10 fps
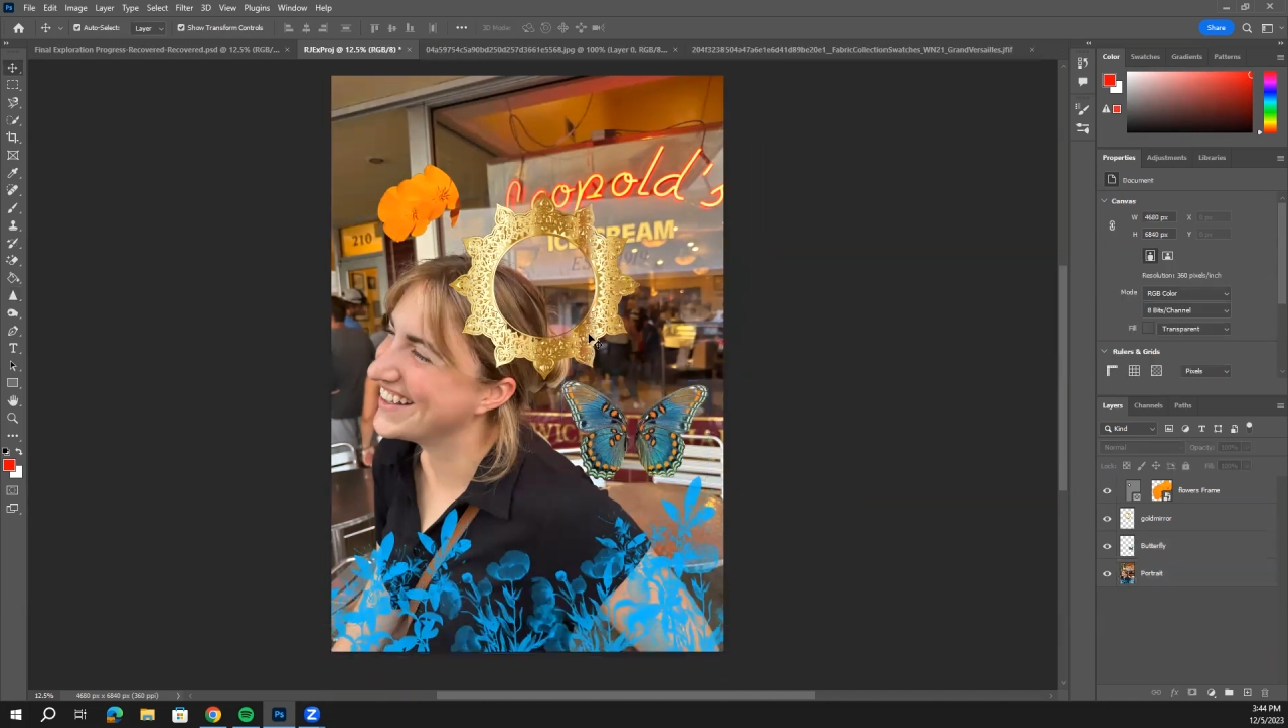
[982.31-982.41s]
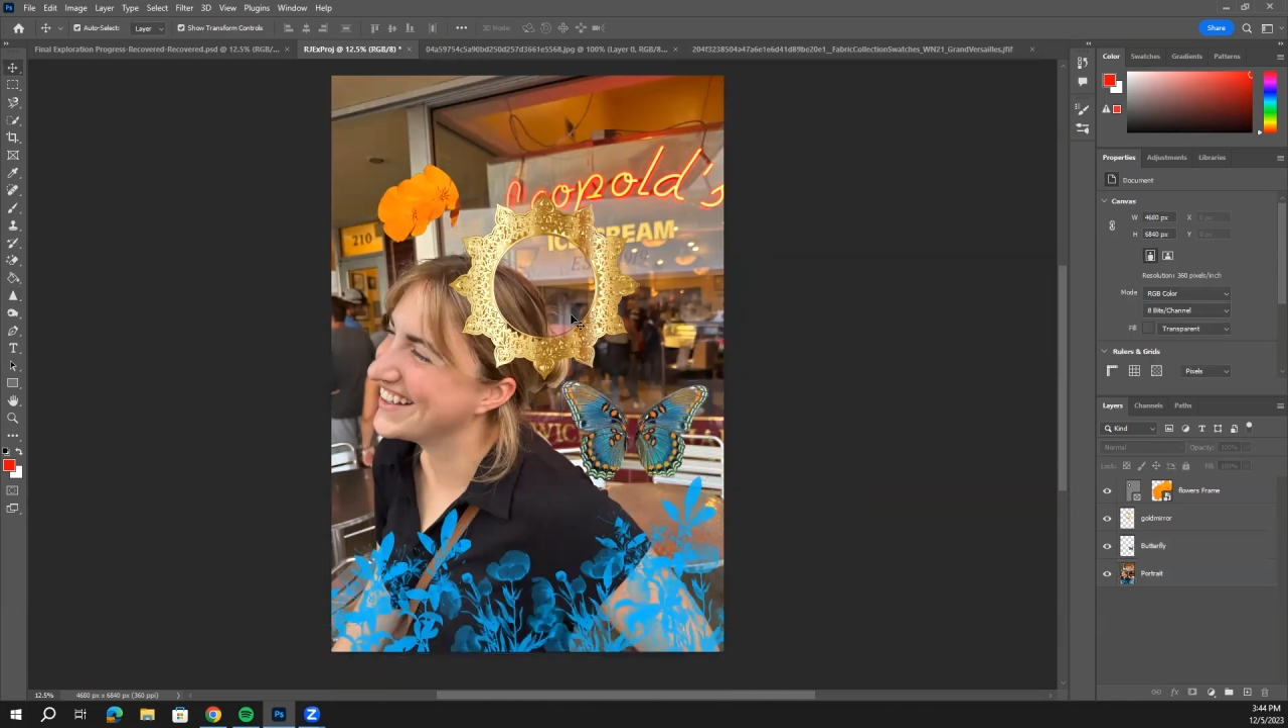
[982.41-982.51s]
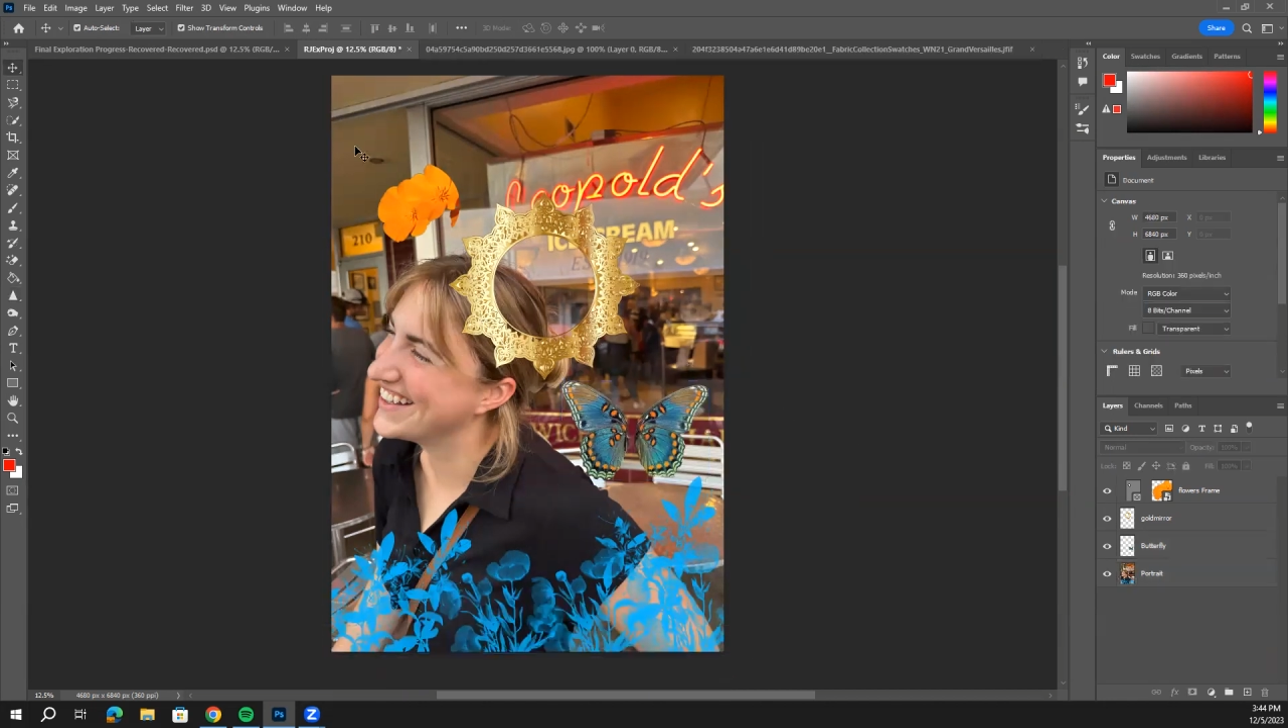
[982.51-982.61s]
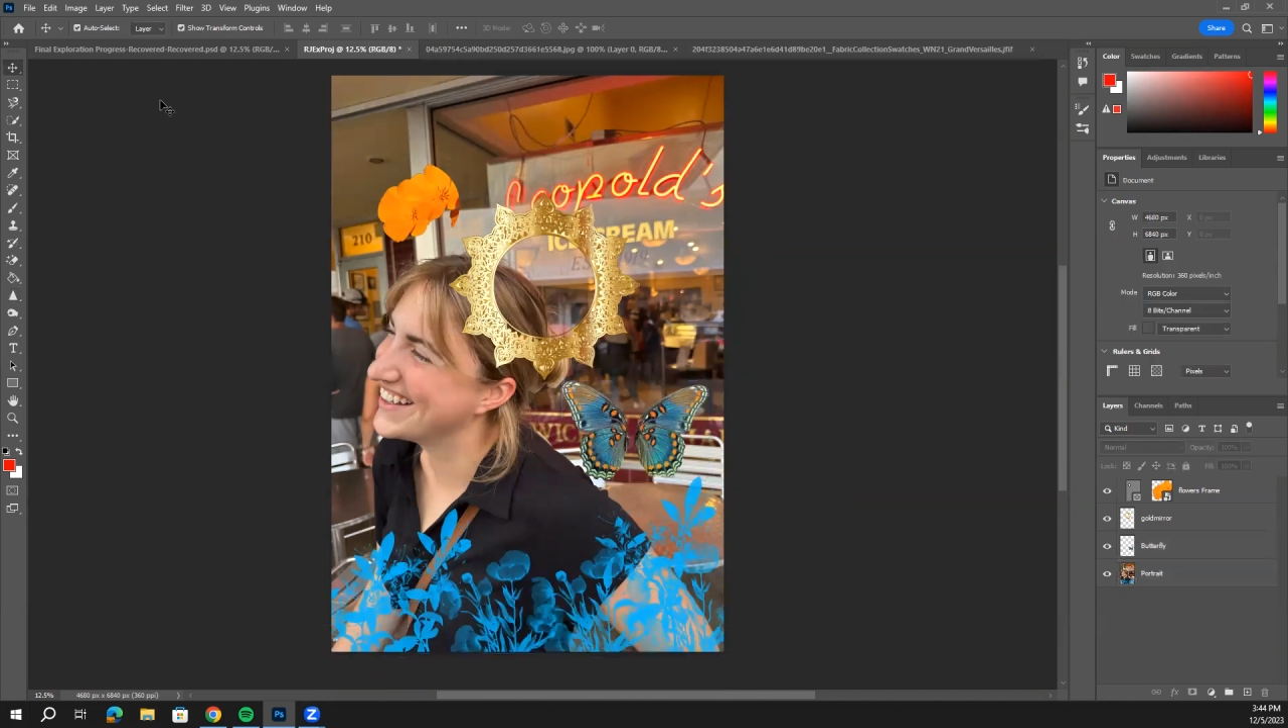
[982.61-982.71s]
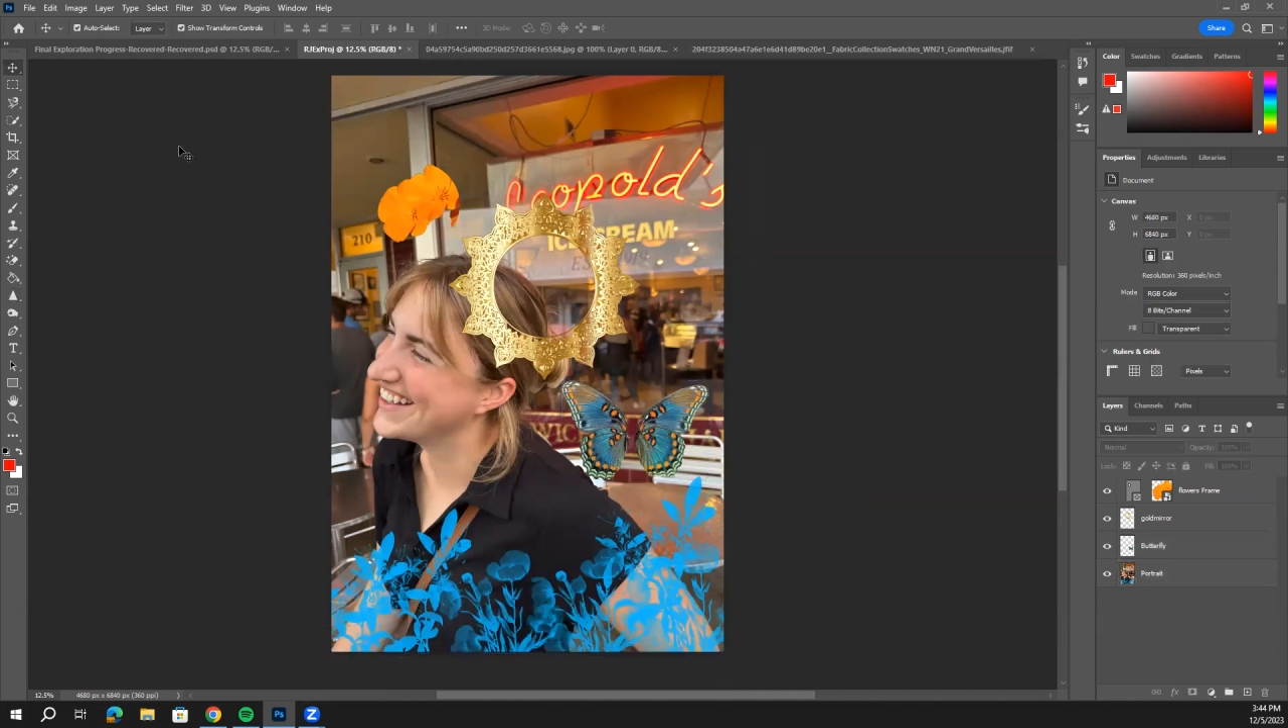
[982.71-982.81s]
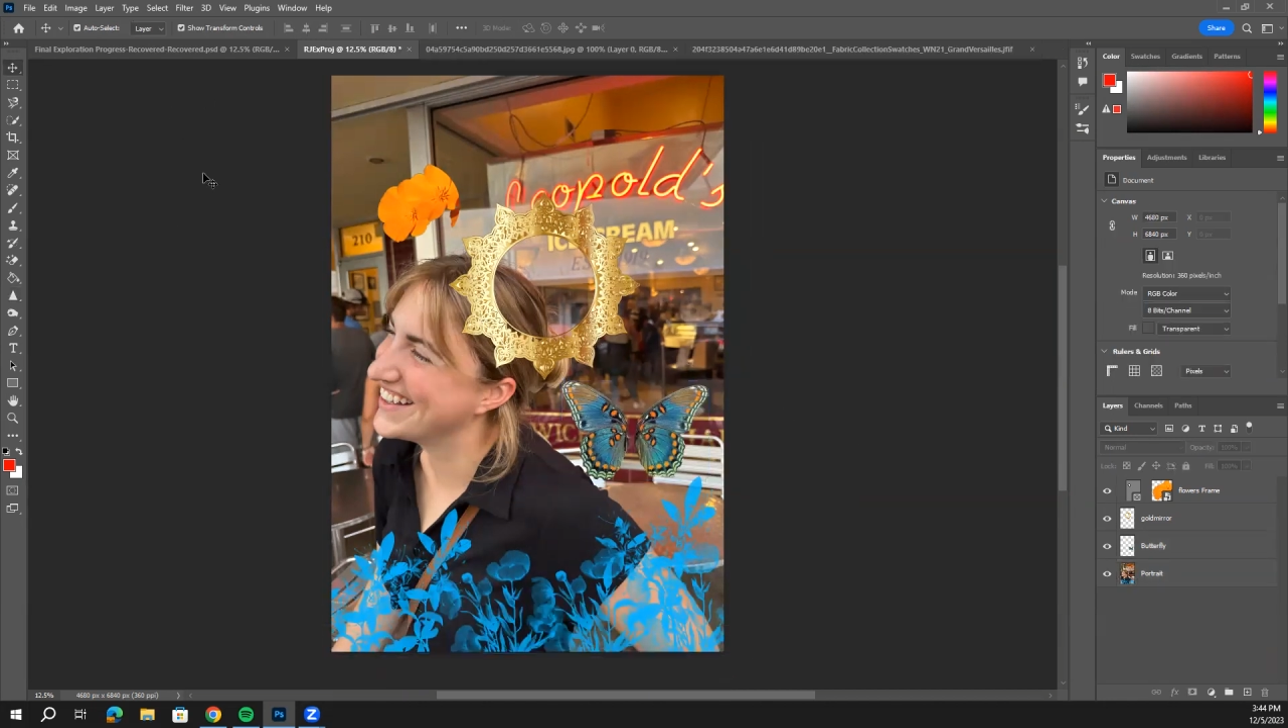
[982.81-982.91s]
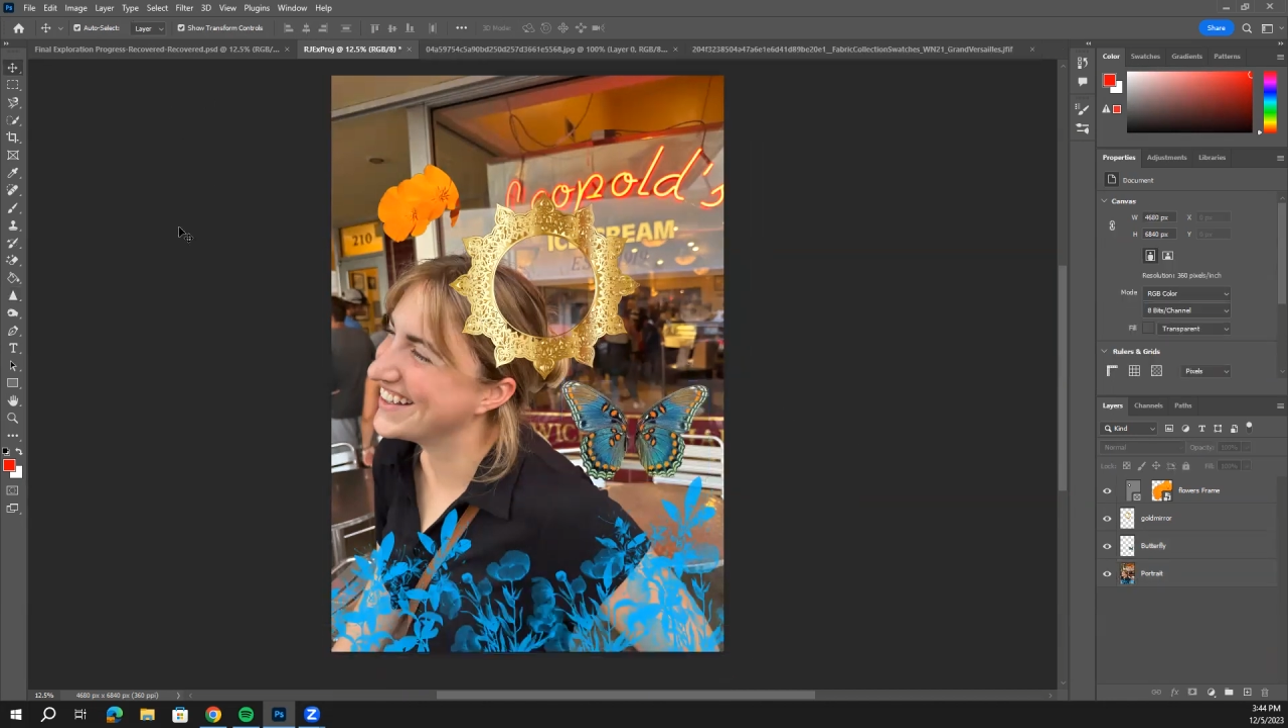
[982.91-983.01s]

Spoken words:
to breathe.